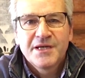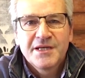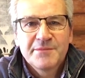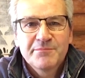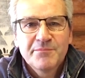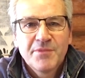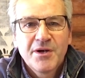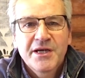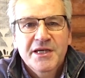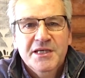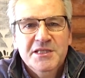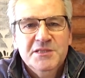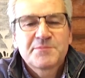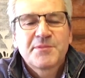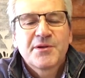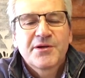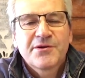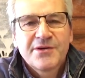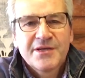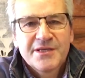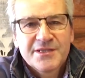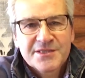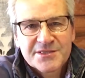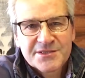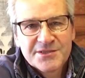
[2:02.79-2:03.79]
my
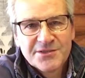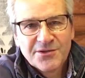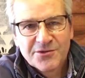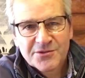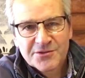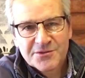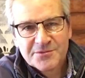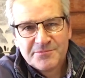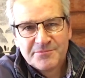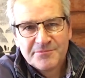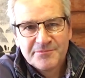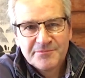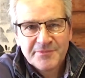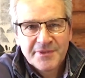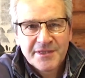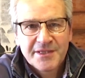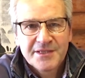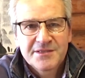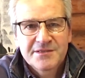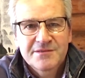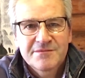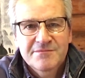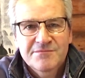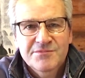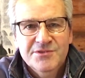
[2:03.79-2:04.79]
experience, not me
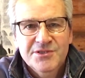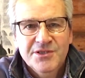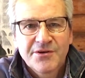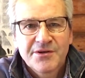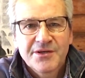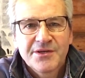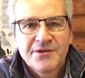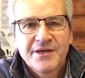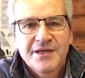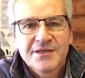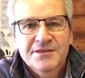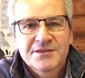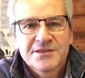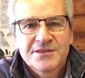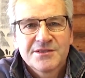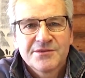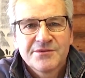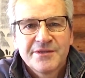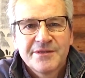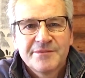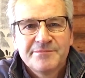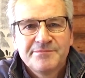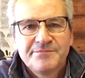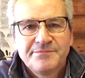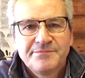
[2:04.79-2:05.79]
showing you how to do it.